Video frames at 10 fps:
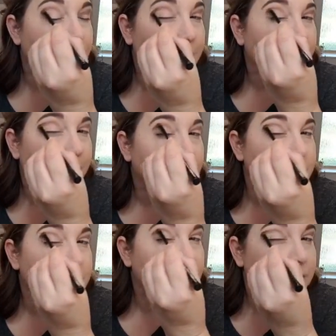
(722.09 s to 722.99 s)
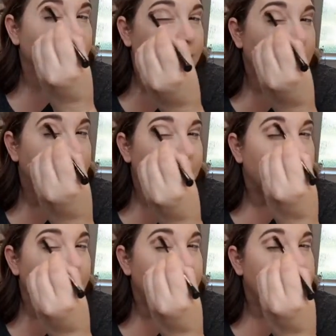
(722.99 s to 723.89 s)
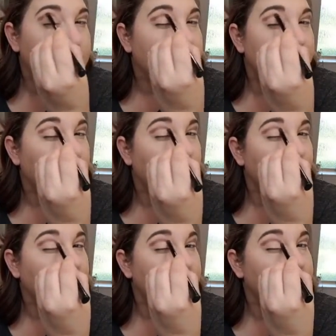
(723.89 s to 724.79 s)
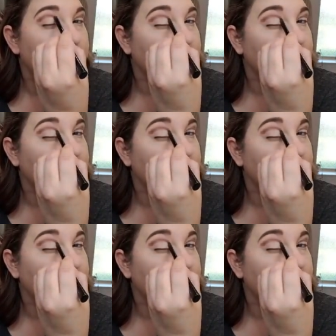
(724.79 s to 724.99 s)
application is not